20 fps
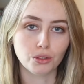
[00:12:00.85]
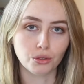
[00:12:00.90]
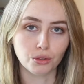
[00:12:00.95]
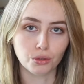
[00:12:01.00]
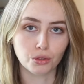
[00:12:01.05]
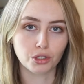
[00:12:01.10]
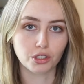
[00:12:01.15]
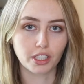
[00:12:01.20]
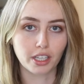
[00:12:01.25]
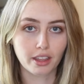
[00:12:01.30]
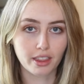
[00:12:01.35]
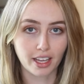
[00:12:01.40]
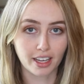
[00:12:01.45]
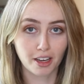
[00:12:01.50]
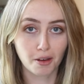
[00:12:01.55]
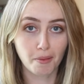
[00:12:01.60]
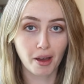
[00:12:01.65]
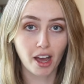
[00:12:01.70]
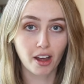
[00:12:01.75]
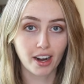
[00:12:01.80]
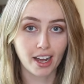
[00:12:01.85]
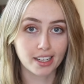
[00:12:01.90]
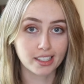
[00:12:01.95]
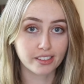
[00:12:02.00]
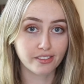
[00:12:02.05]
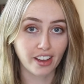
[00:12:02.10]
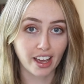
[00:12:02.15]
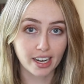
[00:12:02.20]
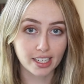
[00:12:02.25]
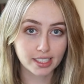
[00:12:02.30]
you usually think about
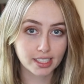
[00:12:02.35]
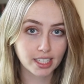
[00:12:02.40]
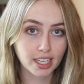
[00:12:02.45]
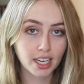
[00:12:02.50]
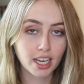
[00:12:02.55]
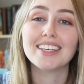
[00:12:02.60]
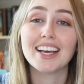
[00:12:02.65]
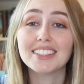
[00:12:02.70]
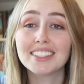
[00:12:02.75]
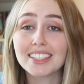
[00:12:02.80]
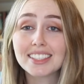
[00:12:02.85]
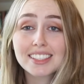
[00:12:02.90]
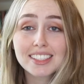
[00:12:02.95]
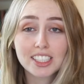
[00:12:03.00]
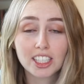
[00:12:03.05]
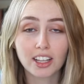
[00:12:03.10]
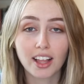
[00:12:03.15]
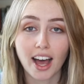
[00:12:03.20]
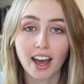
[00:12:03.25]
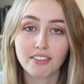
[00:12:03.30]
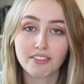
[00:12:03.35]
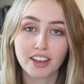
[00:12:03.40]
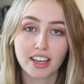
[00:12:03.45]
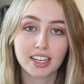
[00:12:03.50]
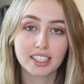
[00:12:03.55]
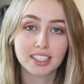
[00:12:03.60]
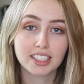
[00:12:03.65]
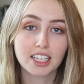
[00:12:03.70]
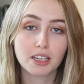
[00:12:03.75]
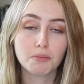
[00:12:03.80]
as fantasy. Yes, it's still high
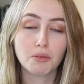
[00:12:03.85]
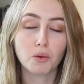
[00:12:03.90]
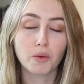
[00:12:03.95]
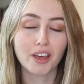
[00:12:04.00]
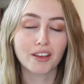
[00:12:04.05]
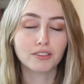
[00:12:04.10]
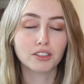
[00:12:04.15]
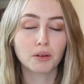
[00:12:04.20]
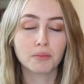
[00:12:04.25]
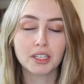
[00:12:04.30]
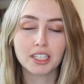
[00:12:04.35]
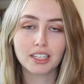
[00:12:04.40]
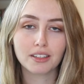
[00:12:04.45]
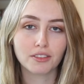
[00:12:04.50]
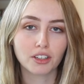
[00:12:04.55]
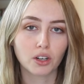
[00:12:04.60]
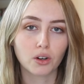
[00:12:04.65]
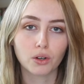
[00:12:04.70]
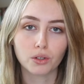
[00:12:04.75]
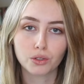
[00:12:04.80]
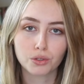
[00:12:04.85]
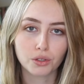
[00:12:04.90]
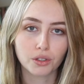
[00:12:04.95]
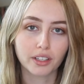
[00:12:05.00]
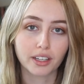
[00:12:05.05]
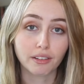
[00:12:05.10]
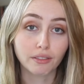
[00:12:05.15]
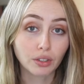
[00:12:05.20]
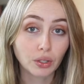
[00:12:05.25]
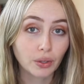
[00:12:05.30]
fantasy, but we have so many different
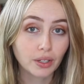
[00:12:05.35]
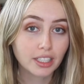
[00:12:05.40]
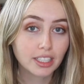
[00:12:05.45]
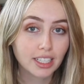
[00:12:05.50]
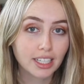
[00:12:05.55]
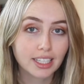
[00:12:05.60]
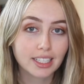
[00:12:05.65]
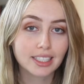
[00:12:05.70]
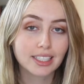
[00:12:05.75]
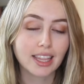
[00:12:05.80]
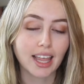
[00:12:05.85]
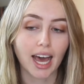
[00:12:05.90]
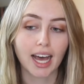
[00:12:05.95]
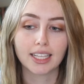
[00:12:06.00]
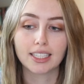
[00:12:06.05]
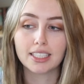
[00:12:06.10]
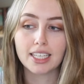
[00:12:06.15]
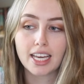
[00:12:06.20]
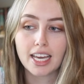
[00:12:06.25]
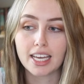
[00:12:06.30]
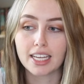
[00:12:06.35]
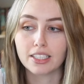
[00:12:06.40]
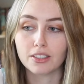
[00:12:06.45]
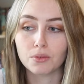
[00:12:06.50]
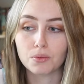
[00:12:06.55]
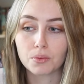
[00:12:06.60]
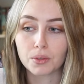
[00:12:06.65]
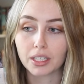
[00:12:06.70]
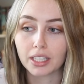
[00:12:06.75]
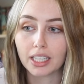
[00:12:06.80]
cultural influences that it
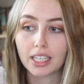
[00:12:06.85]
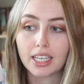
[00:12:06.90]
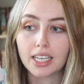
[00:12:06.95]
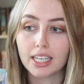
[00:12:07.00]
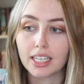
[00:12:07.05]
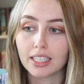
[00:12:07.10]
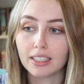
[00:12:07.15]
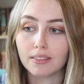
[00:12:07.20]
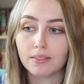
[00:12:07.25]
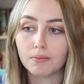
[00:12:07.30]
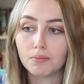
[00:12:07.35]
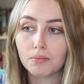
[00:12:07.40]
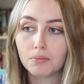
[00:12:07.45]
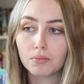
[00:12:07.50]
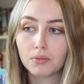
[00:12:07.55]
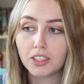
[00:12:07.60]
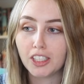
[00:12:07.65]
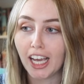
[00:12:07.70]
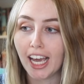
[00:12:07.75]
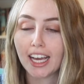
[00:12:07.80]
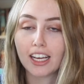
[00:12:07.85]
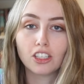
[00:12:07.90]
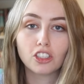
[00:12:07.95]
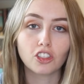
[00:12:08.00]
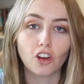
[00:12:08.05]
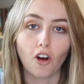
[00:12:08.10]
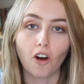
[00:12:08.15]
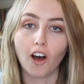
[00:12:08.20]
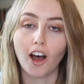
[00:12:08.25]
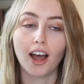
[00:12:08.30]
really
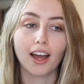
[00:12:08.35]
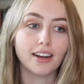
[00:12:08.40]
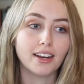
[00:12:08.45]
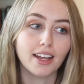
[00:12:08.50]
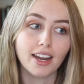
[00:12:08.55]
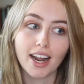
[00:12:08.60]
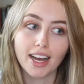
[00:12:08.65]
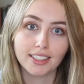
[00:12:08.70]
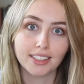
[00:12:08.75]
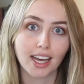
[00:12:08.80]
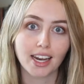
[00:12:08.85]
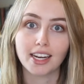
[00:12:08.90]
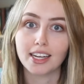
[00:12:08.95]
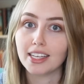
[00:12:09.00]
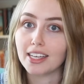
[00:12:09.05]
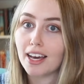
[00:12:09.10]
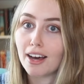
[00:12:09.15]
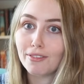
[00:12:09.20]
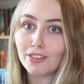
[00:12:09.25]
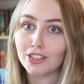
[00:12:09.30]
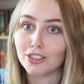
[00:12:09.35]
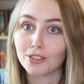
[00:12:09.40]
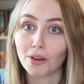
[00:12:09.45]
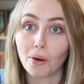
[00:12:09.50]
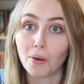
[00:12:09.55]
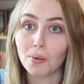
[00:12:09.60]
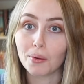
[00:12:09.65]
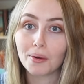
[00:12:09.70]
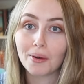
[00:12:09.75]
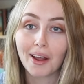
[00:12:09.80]
takes on an identity of its
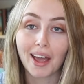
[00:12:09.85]
own.